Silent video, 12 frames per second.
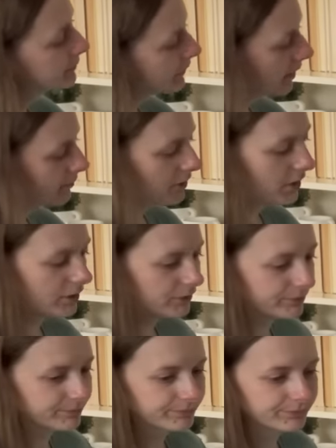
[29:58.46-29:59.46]
Time to
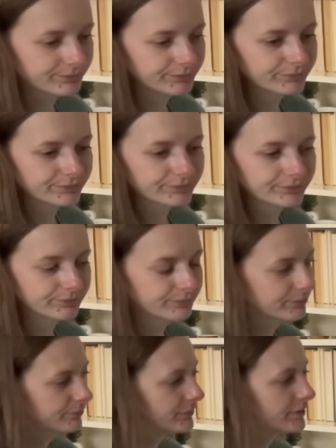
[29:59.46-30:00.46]
go
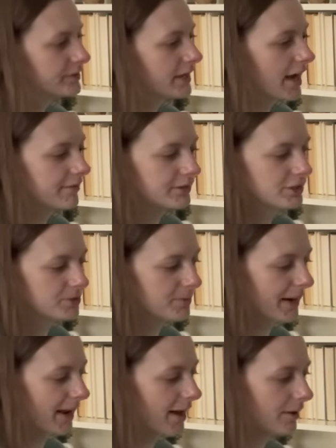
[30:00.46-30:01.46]
scavenge my
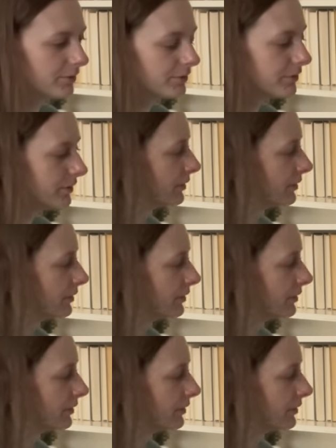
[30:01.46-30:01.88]
house